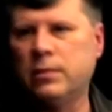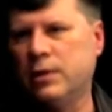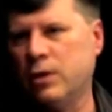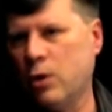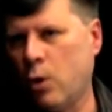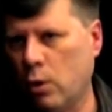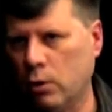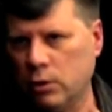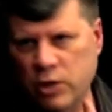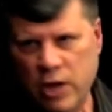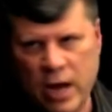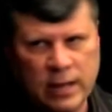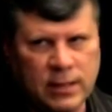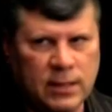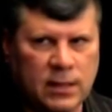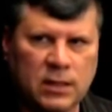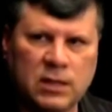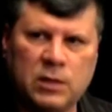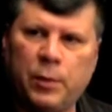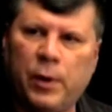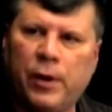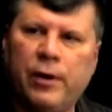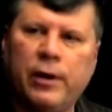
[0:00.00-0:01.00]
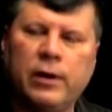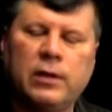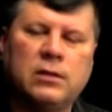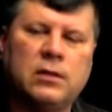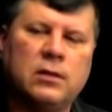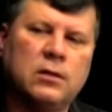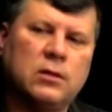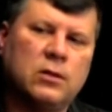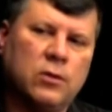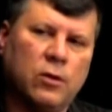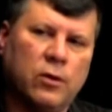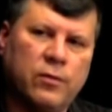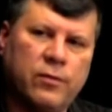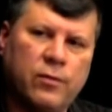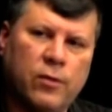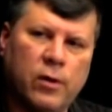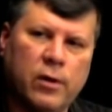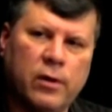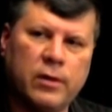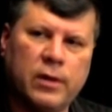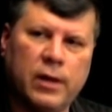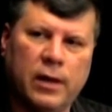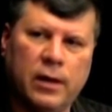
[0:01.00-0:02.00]
the whole jazz experience and mm-hmm. so
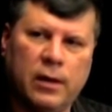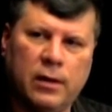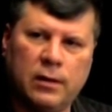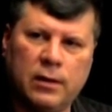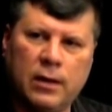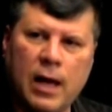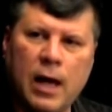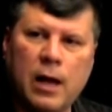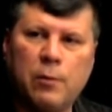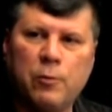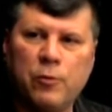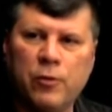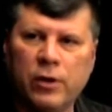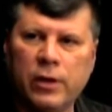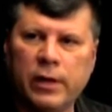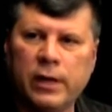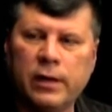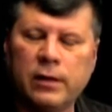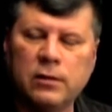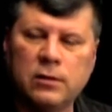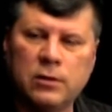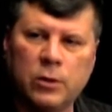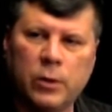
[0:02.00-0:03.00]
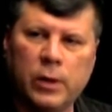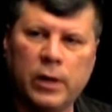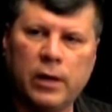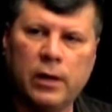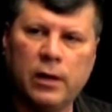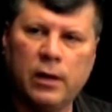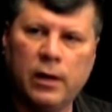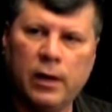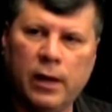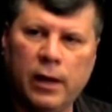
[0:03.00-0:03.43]
forth, and mm-hmm. got him really into it.